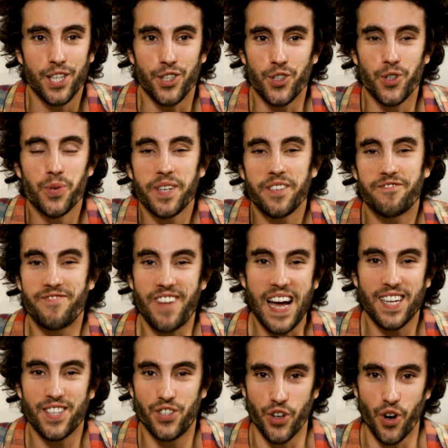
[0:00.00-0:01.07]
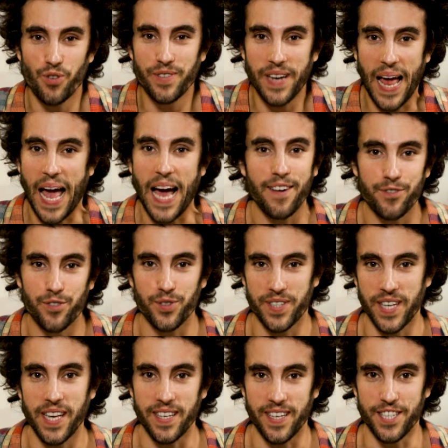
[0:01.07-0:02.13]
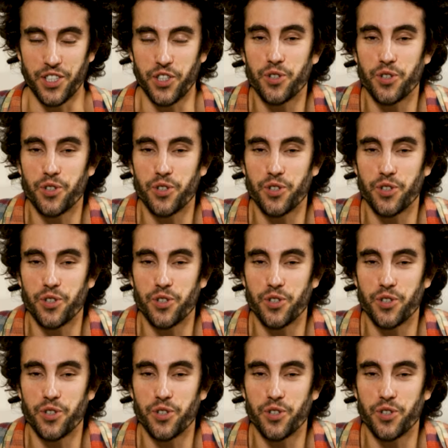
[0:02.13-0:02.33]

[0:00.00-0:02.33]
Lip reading: you, in fact, don't have to take it.